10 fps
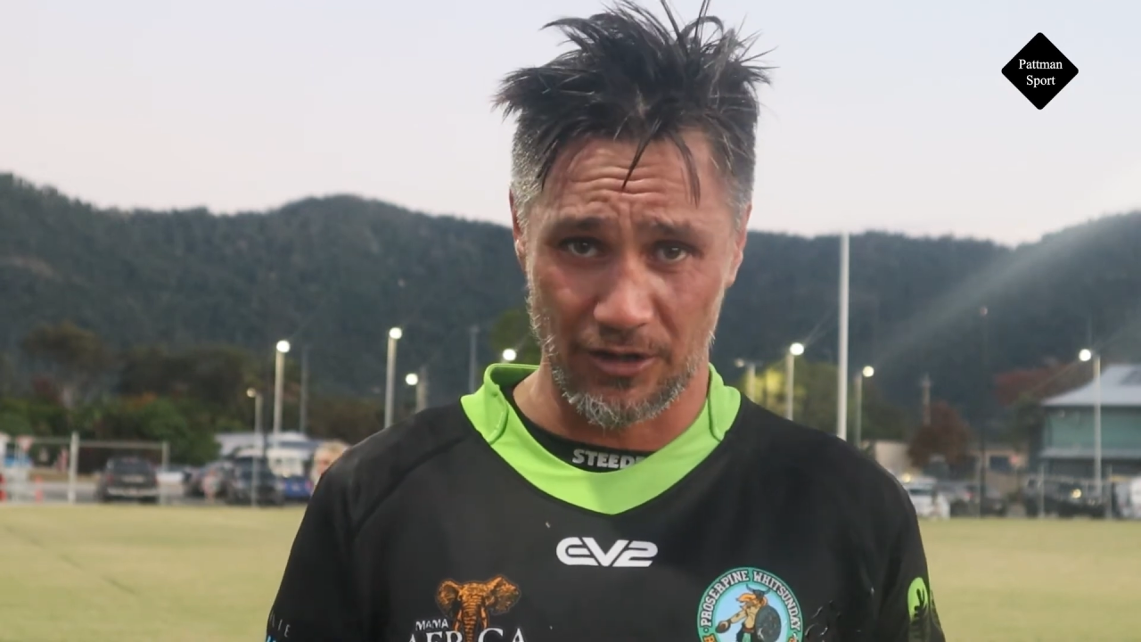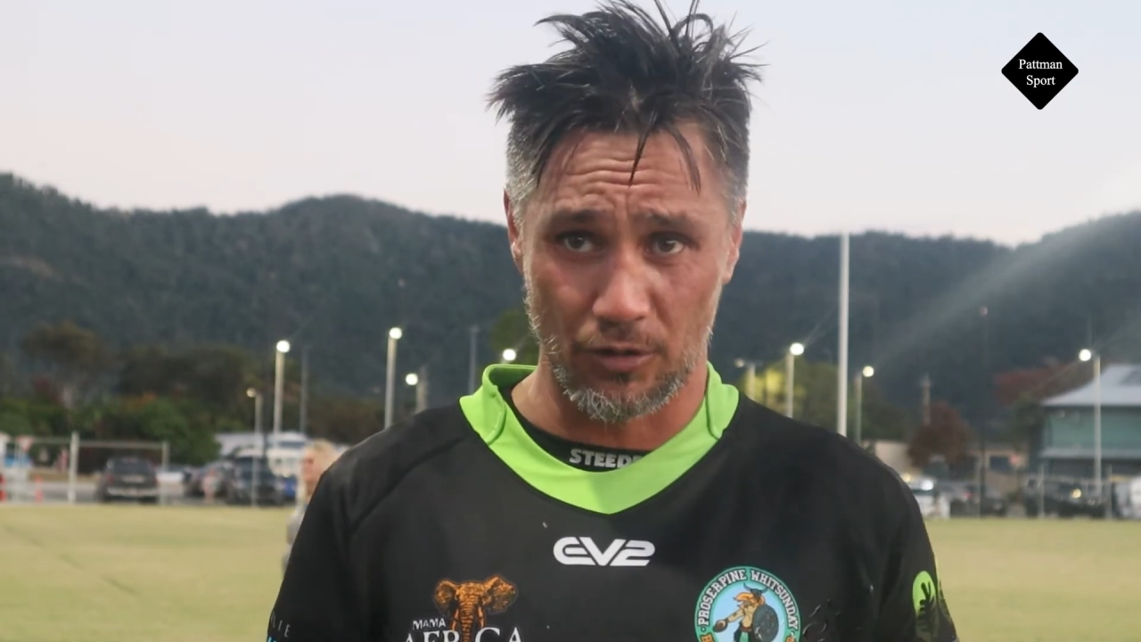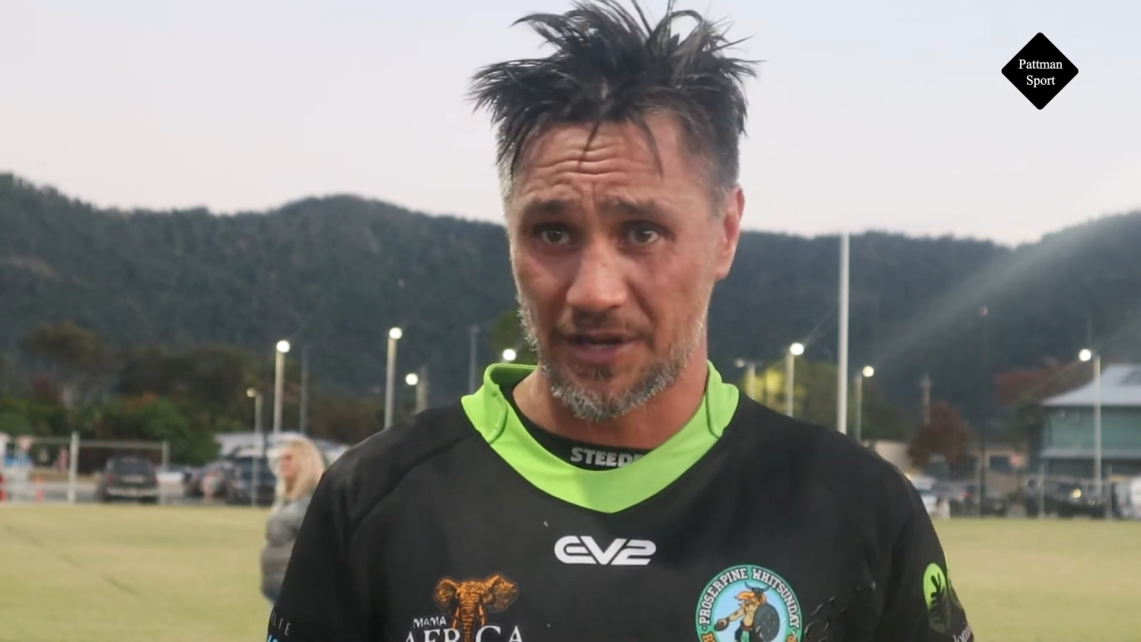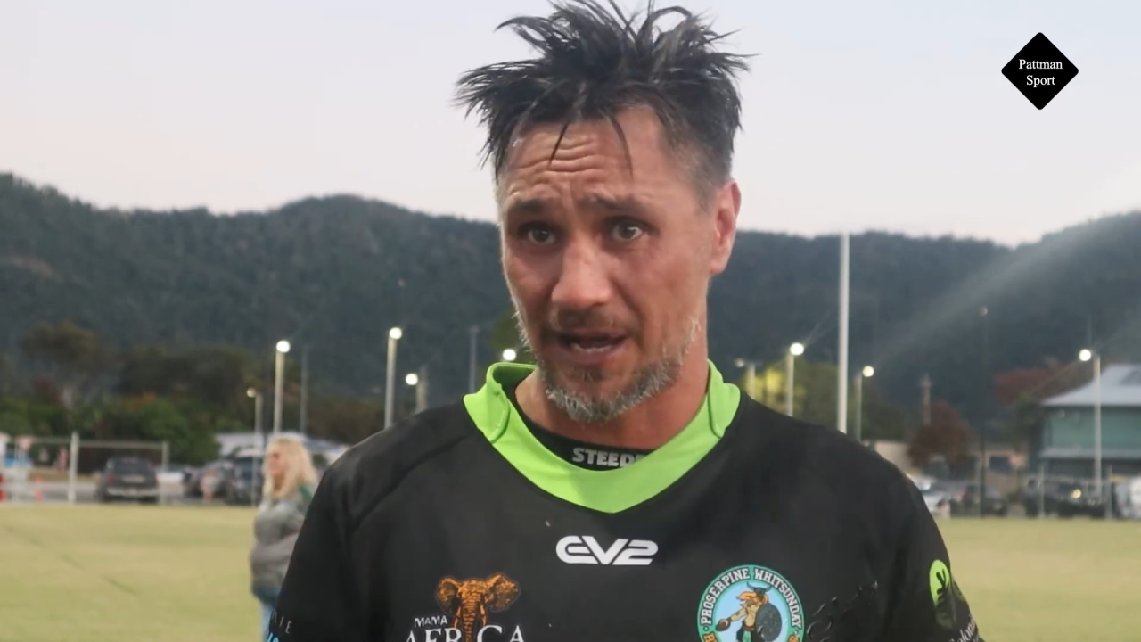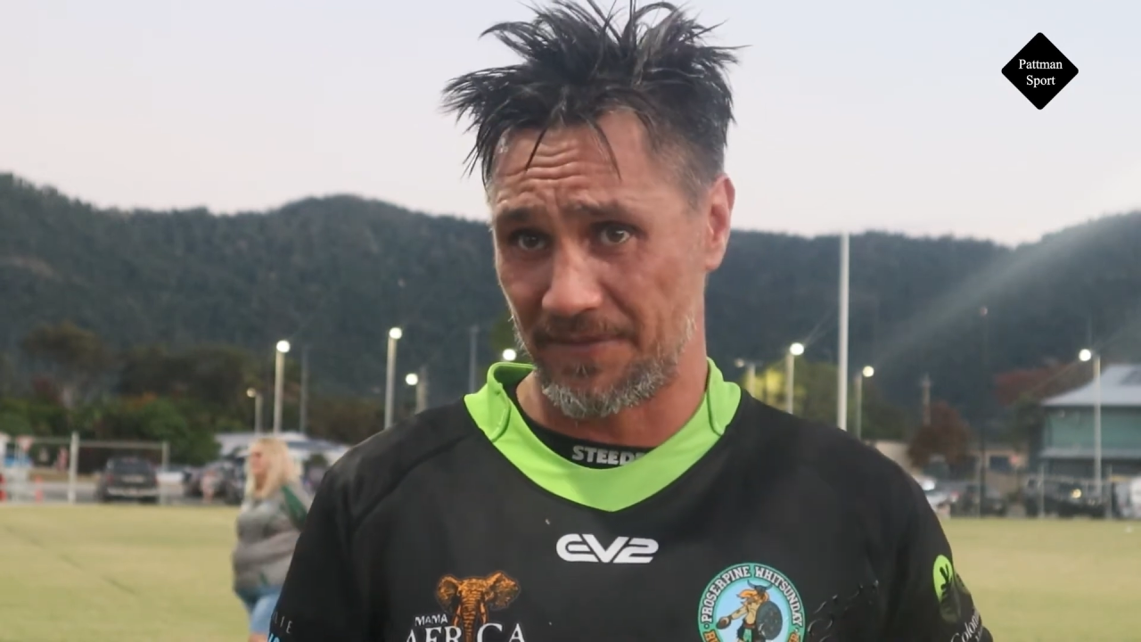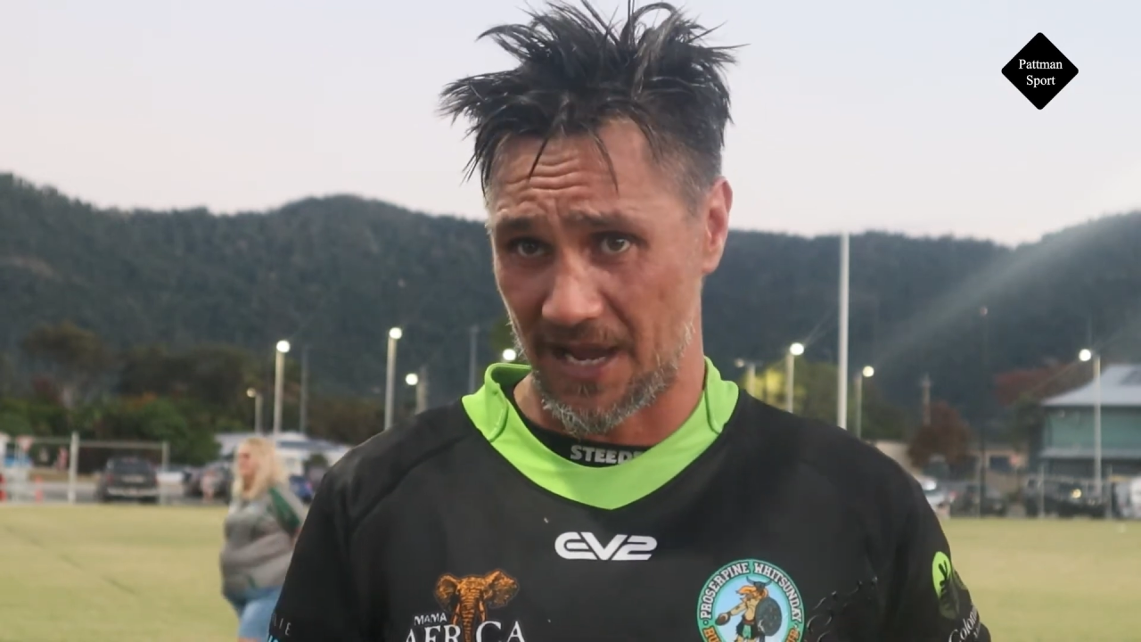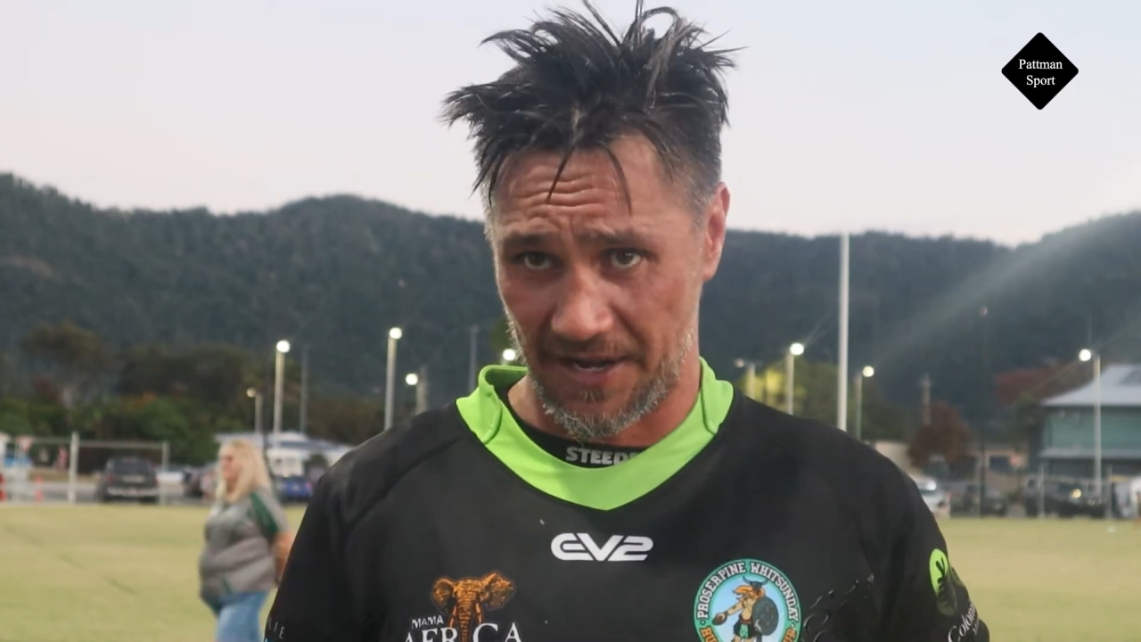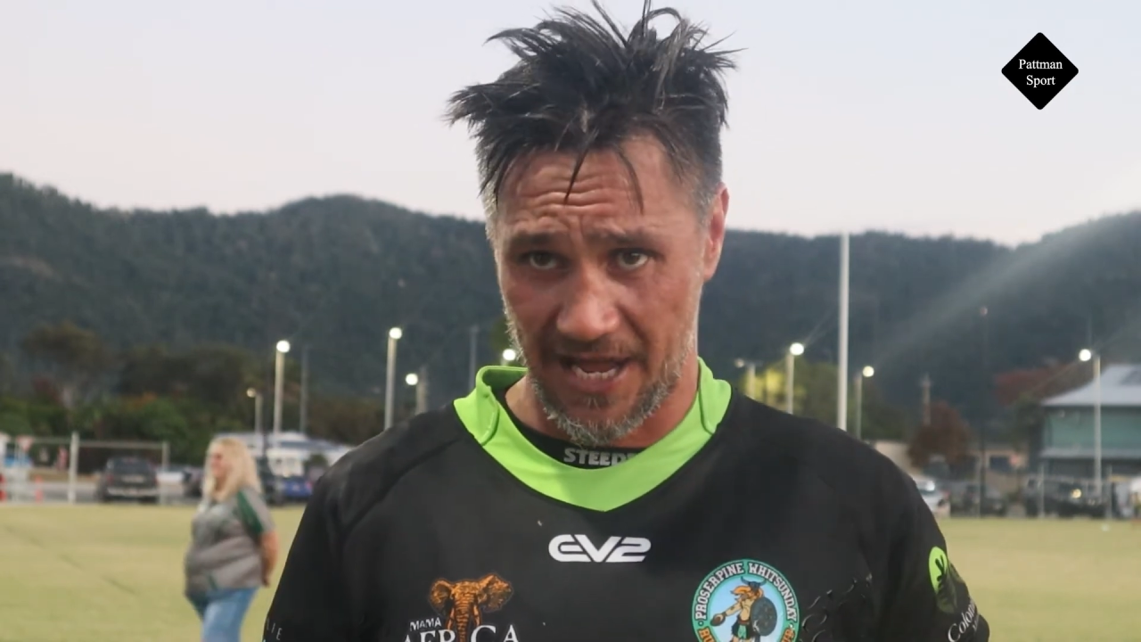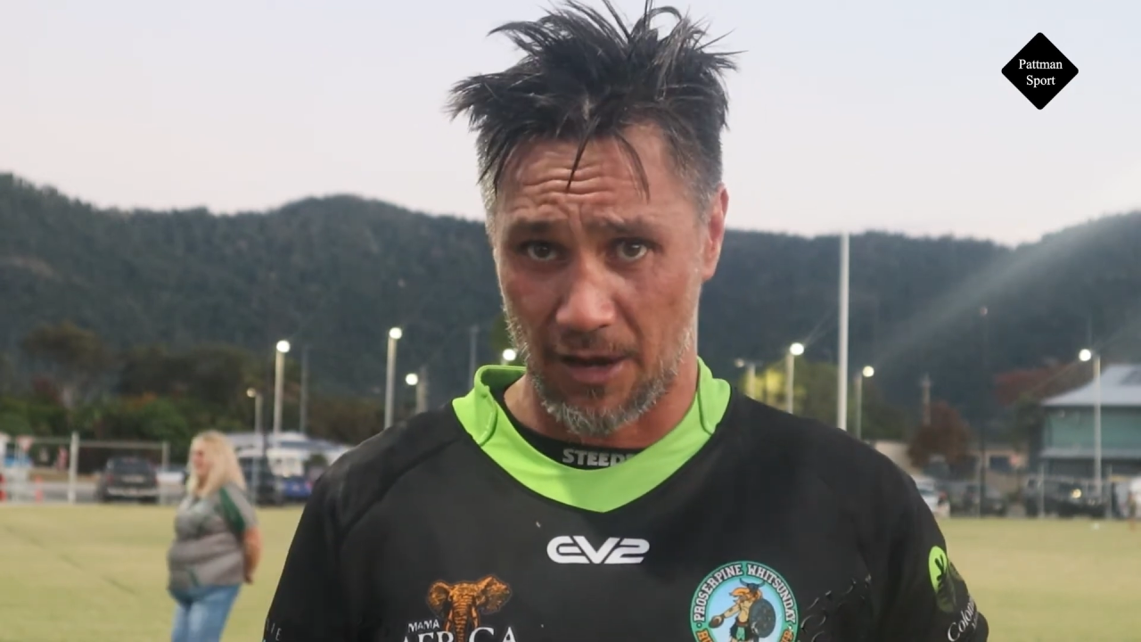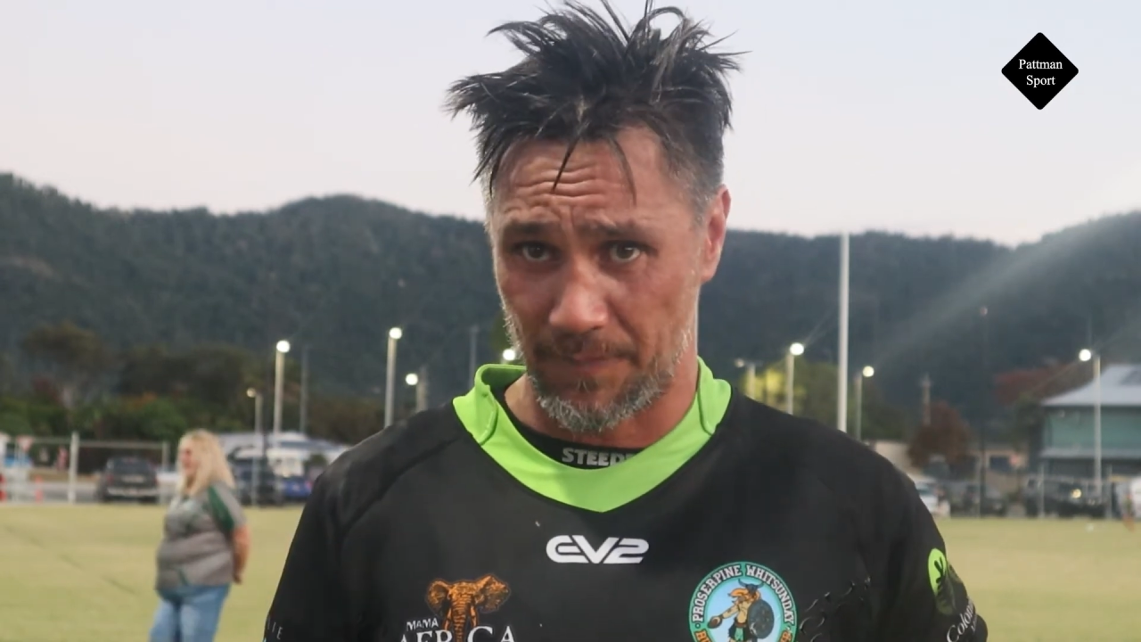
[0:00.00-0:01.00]
that all come down
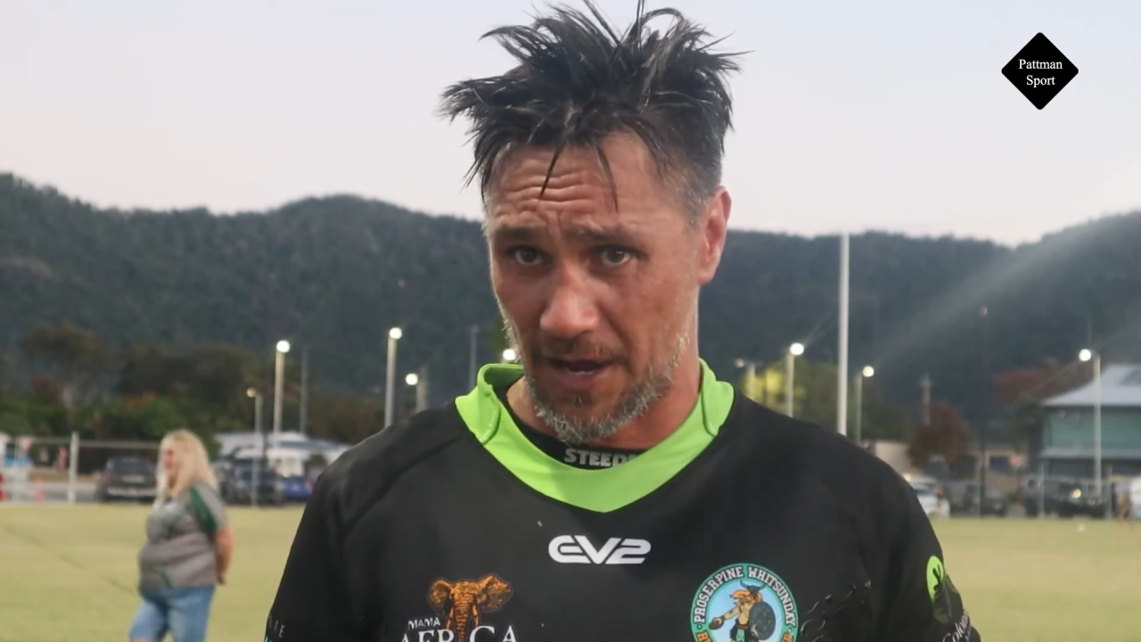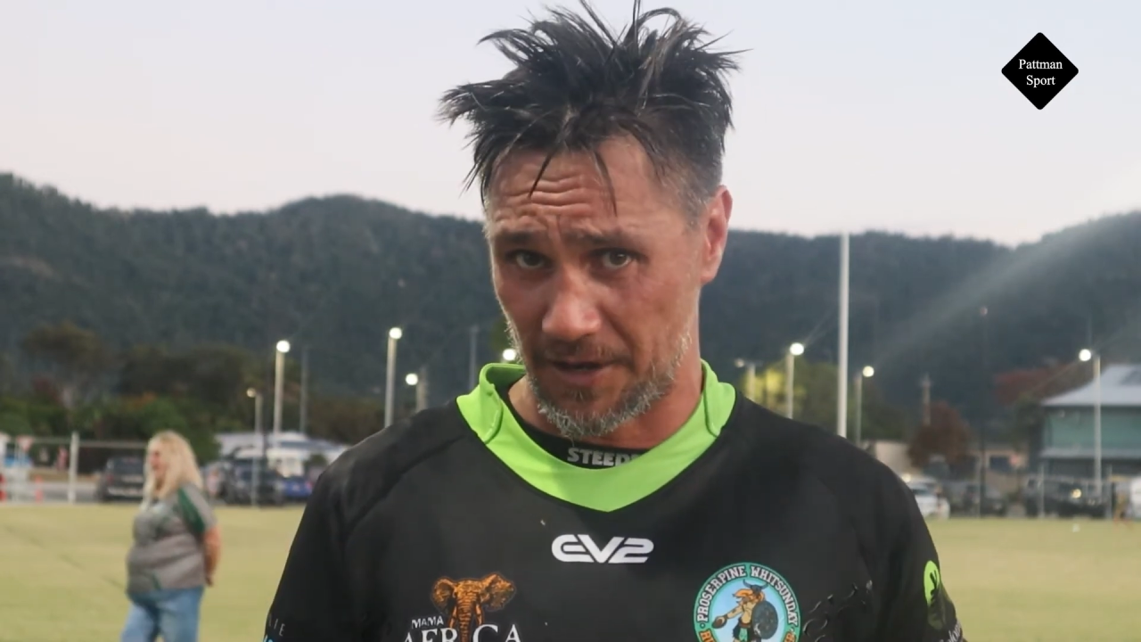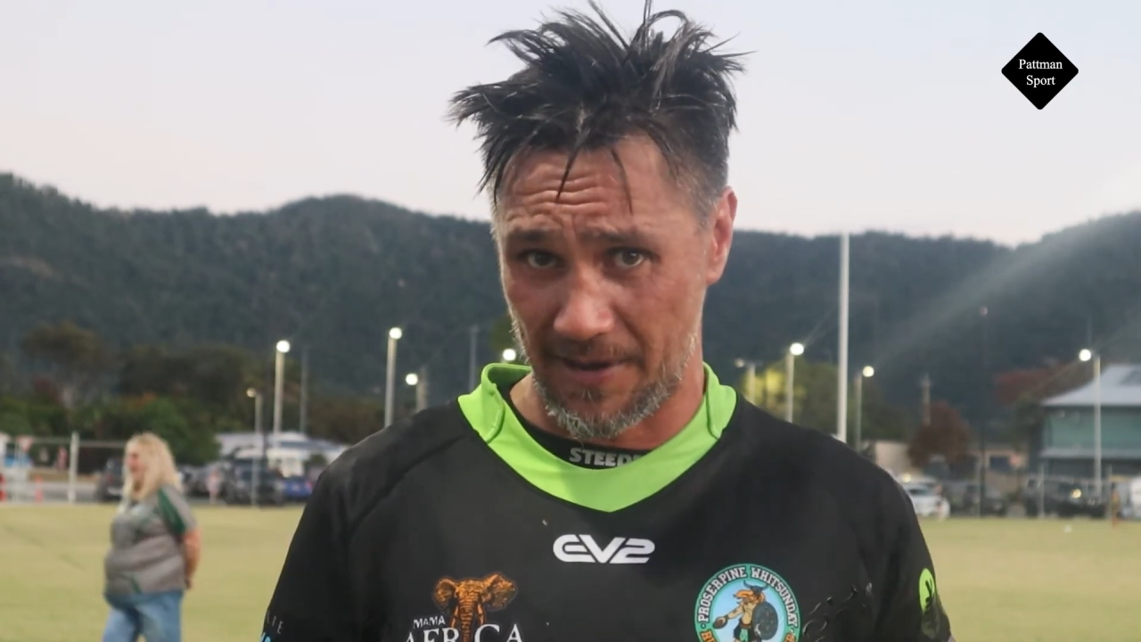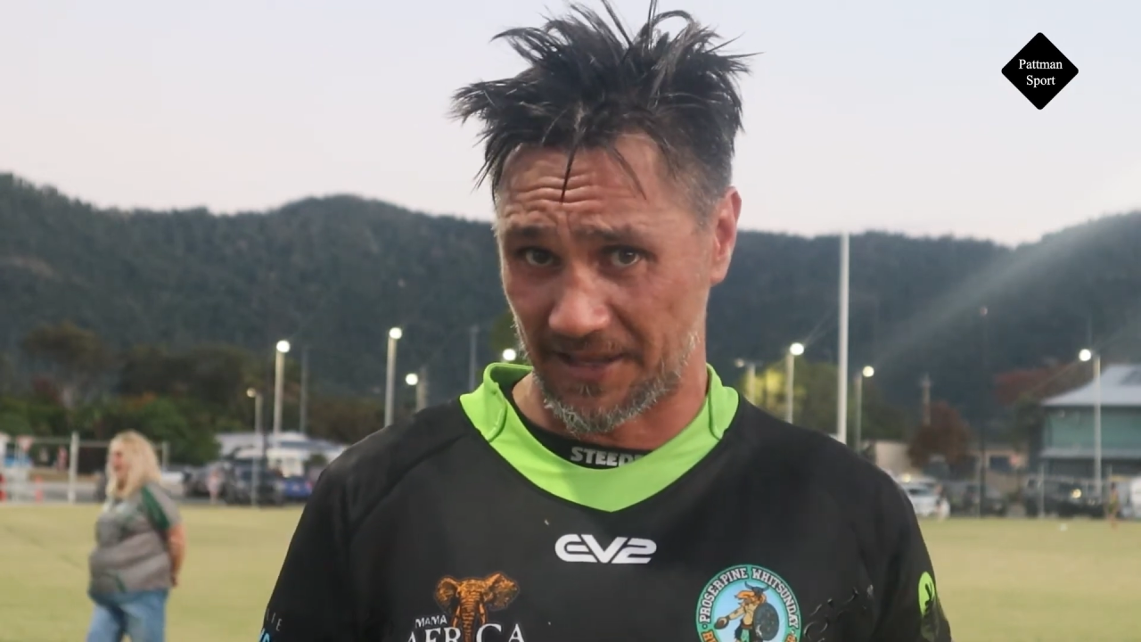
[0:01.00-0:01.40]
and help out and